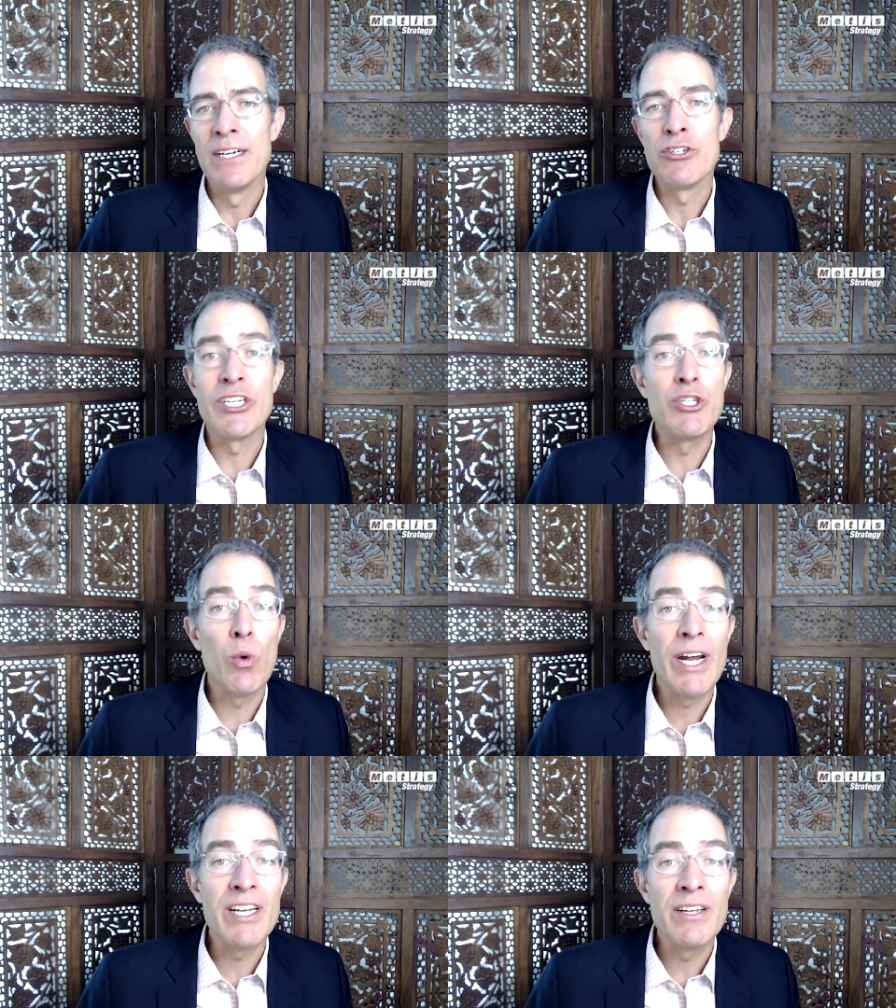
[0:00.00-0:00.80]
She
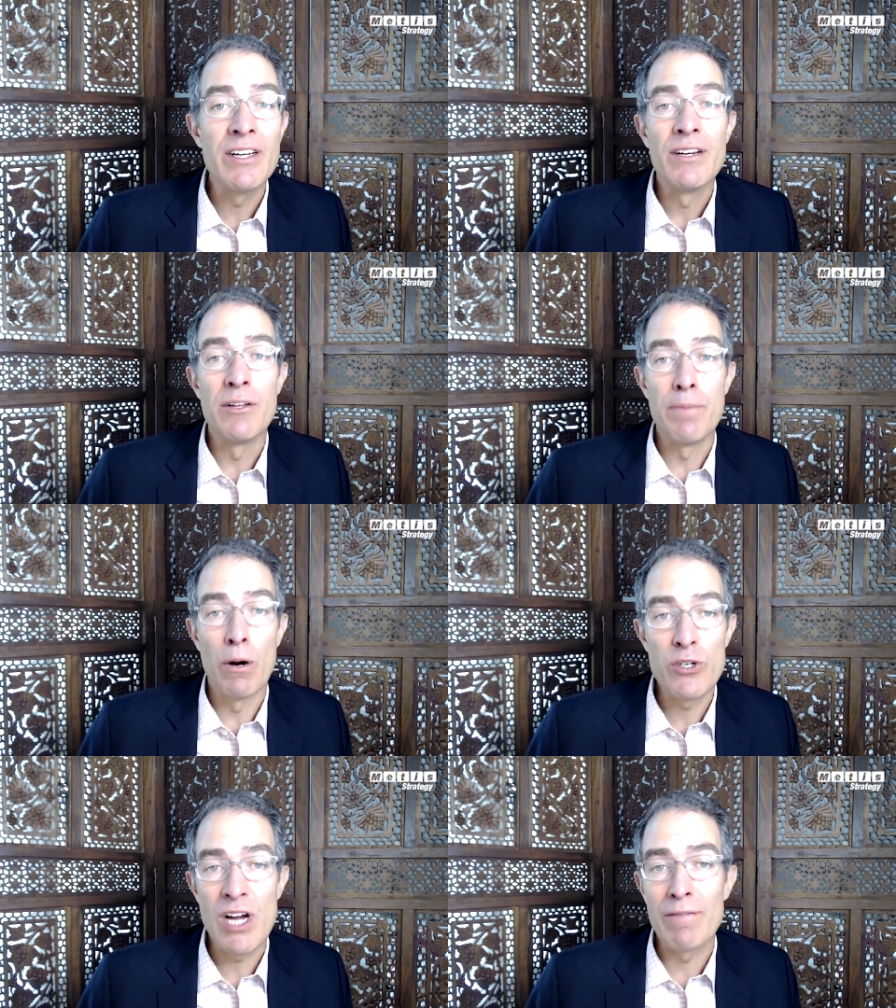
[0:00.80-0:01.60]
joined the
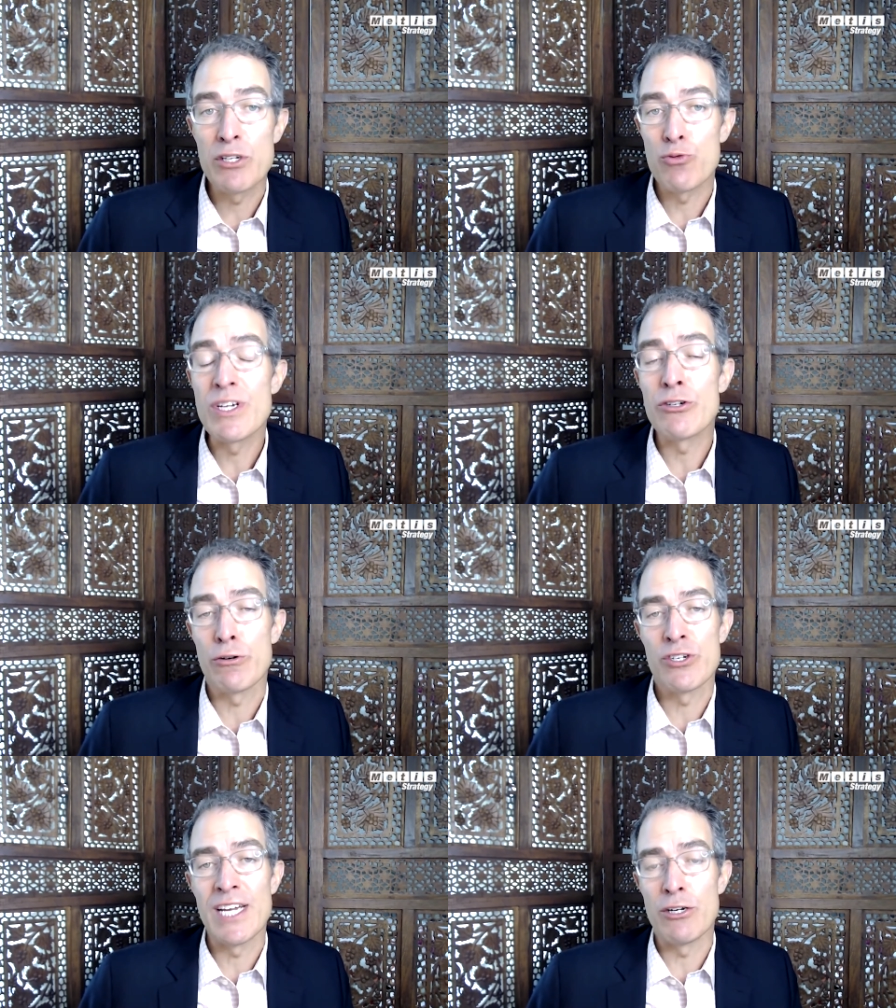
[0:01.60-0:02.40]
Post Office
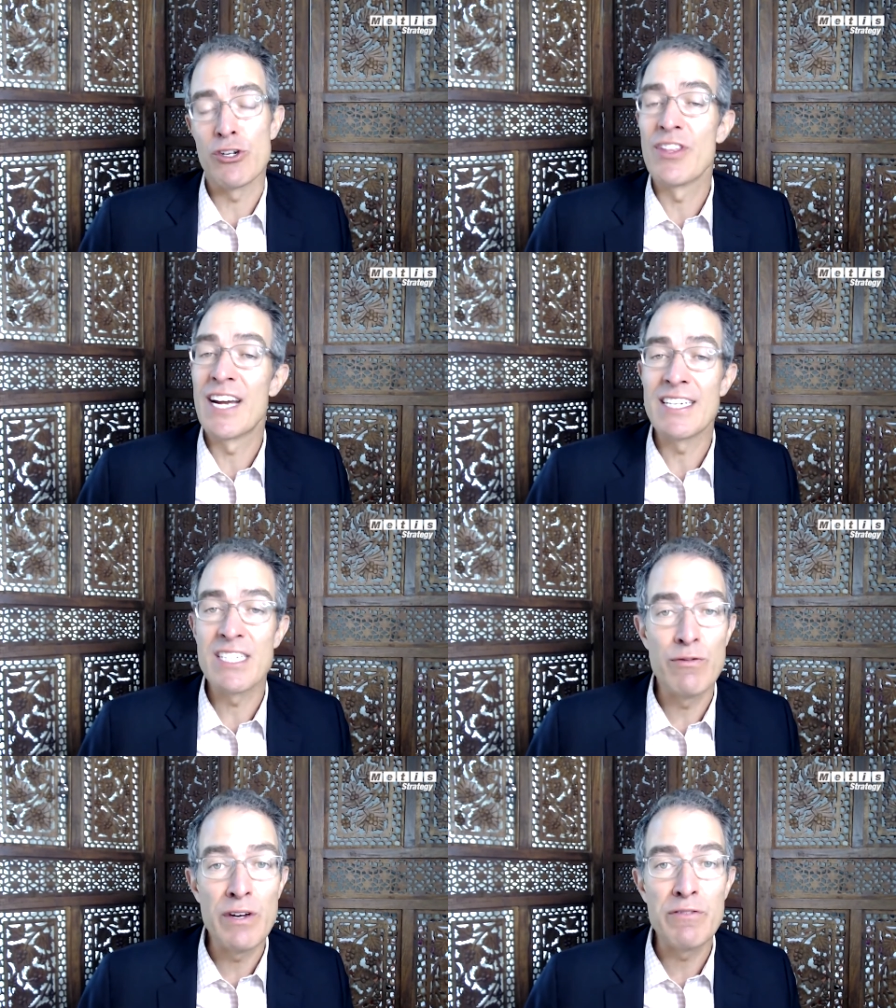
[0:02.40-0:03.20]
Research Station in the
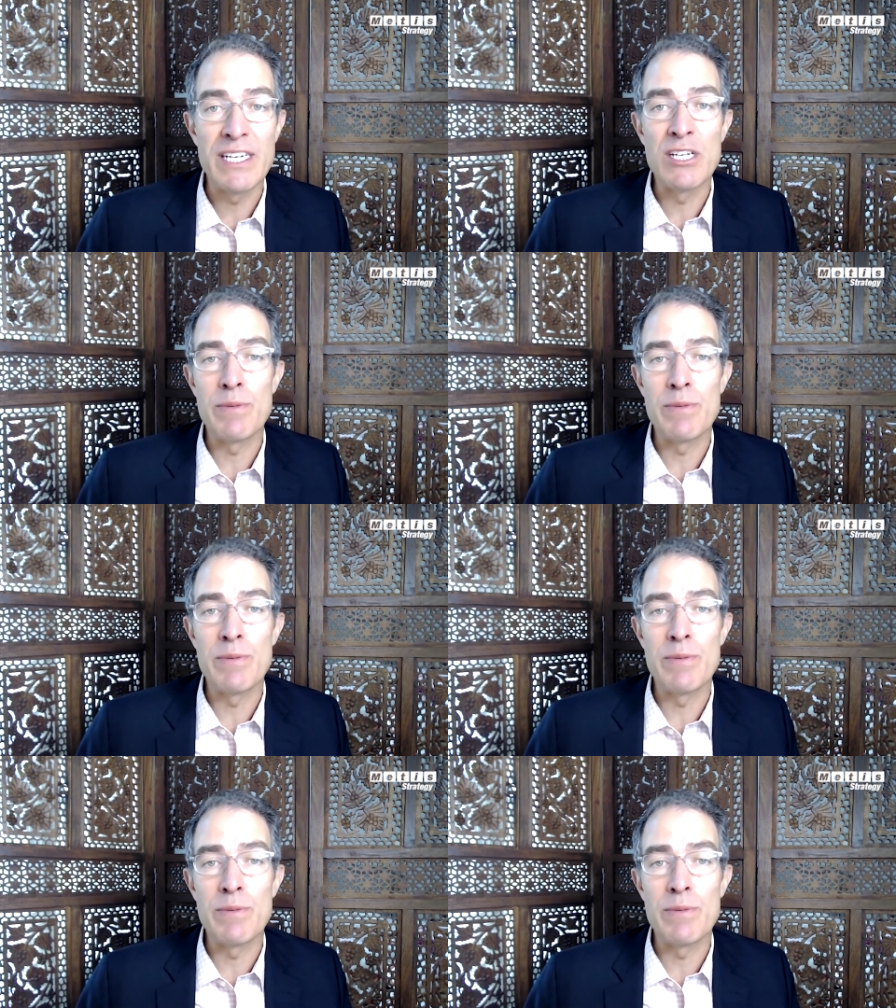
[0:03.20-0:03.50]
1950s,